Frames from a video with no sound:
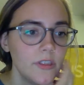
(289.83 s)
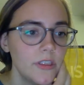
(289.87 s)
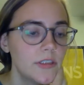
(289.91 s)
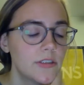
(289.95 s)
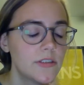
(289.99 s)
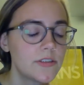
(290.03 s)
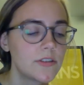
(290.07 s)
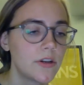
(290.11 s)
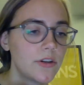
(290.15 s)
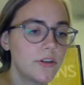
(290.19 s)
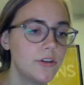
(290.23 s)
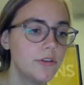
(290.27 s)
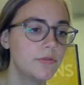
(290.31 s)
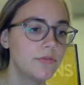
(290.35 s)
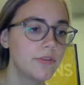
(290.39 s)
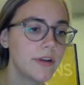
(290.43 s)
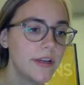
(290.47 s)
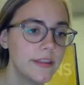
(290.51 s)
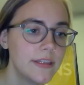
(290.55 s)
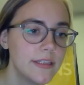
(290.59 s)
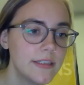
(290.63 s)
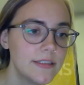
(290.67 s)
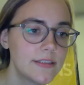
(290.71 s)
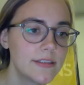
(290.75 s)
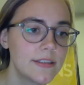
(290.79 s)
So you've
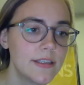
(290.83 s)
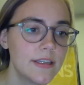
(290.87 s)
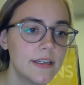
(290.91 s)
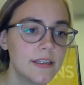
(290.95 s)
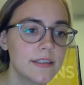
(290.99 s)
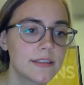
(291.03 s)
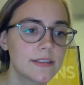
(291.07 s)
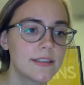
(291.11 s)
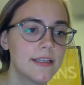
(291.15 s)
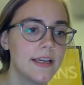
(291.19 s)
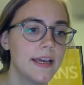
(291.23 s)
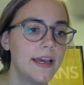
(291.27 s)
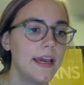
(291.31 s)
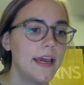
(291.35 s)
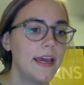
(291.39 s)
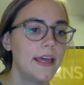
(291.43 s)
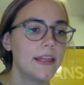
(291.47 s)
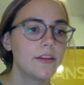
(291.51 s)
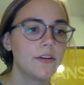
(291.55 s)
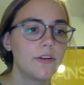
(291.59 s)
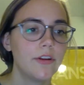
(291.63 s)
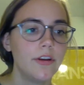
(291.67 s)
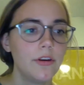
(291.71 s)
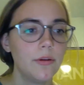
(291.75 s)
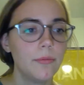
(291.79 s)
read these things,
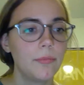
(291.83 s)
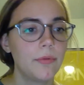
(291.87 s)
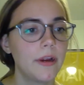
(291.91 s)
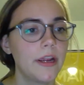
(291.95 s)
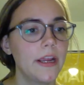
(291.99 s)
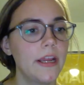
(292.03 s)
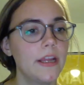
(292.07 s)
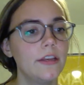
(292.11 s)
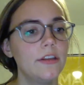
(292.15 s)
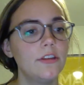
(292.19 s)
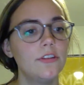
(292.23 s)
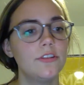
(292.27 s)
they're in your brain,